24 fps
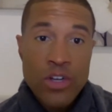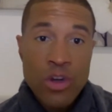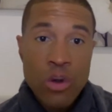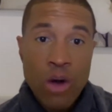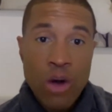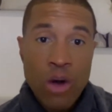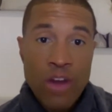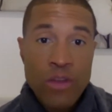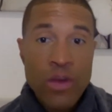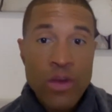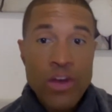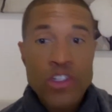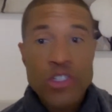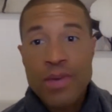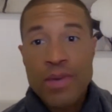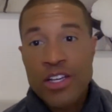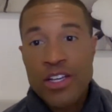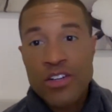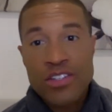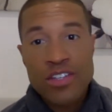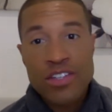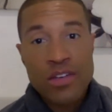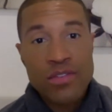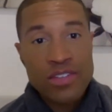Otherwise you make
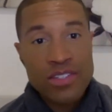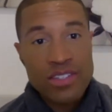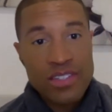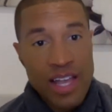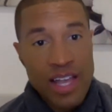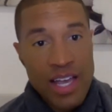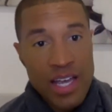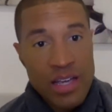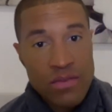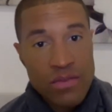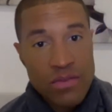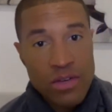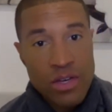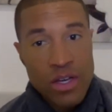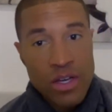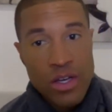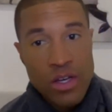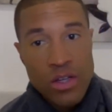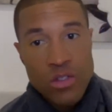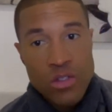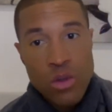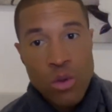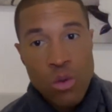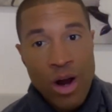yourself a slave.
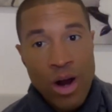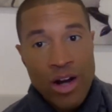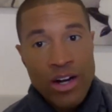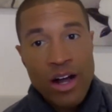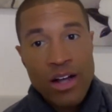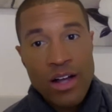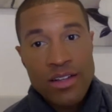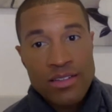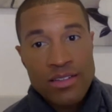So why not,